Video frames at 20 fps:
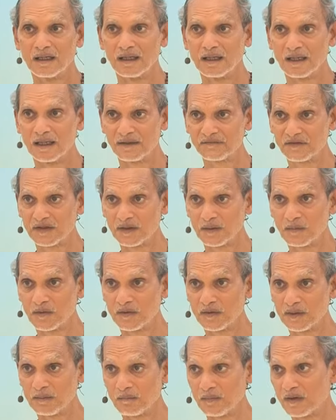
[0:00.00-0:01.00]
After about
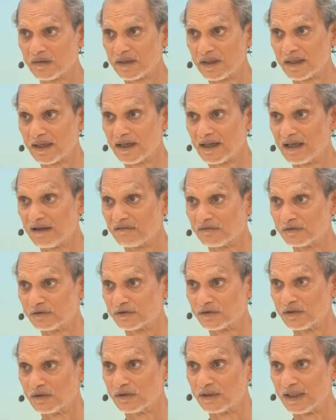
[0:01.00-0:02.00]
a month and a half or
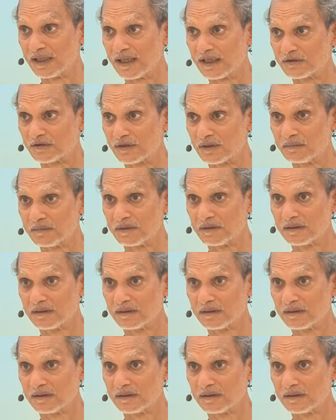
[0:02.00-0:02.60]
so in the ashram,